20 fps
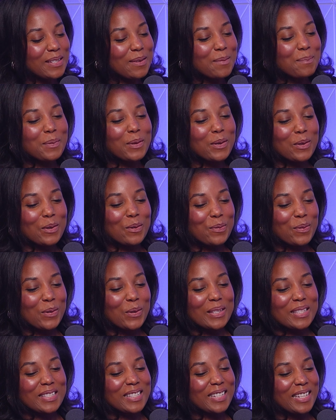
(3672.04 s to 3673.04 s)
it's a
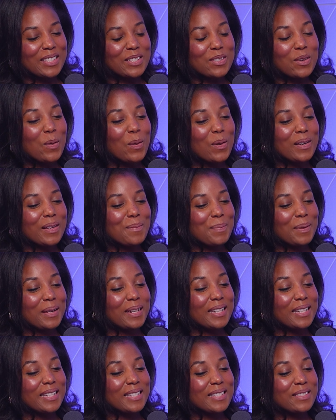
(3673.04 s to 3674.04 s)
beautiful. It's it's corny,
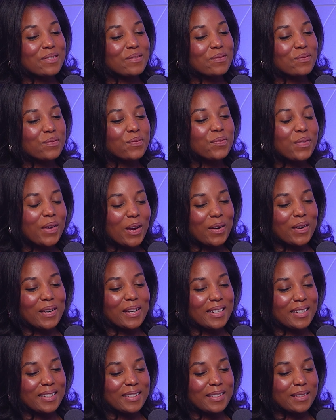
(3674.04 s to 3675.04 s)
but it is
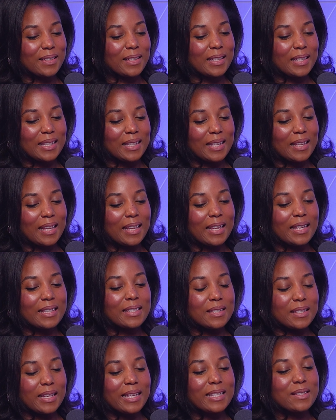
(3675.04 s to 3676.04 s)
very.
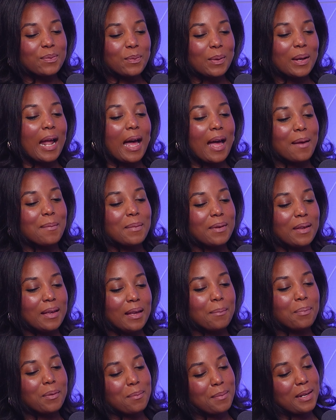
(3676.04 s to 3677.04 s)
It's it's what I'm
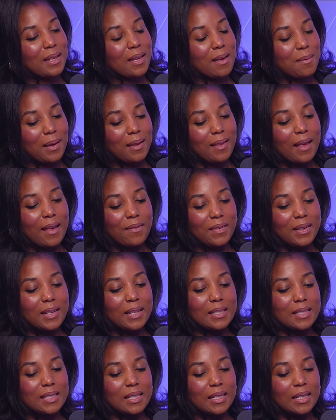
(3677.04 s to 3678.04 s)
implementing in my life, and
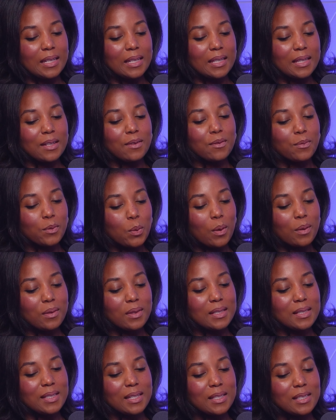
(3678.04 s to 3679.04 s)
it's the quote
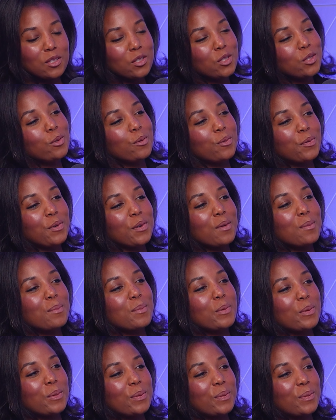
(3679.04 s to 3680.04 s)
that says shoot for the
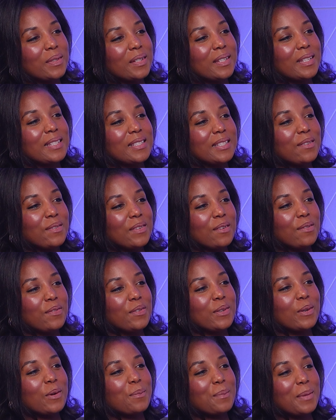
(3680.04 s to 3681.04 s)
moon because even if
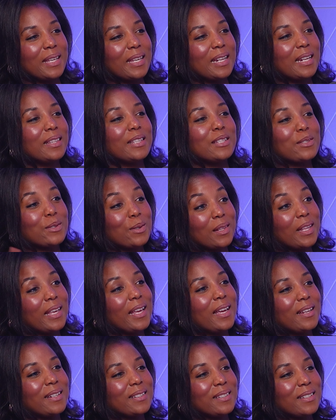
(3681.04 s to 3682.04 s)
you don't make it at least you'll
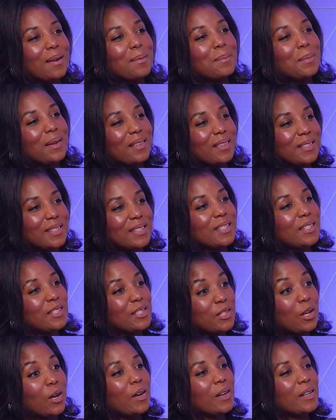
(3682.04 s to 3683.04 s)
land amongst the
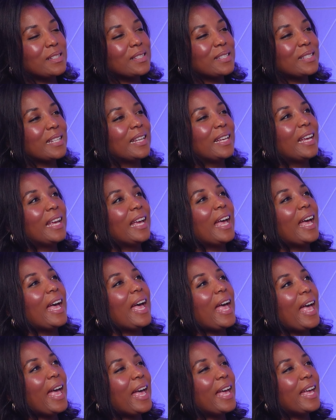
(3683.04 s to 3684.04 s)
stars
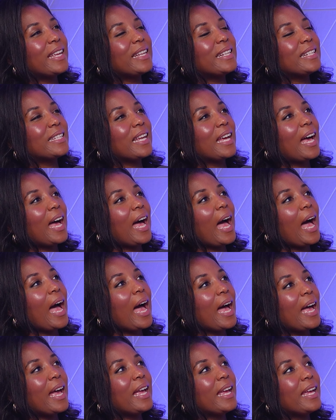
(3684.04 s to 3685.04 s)
and
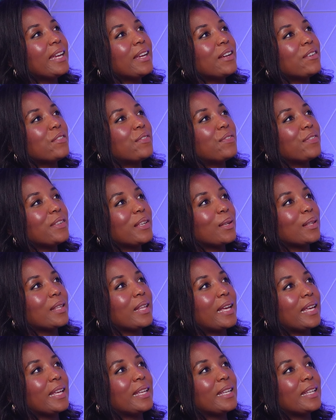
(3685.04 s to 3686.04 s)
i feel
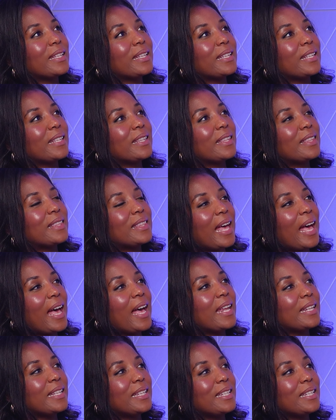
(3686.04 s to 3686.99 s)
like that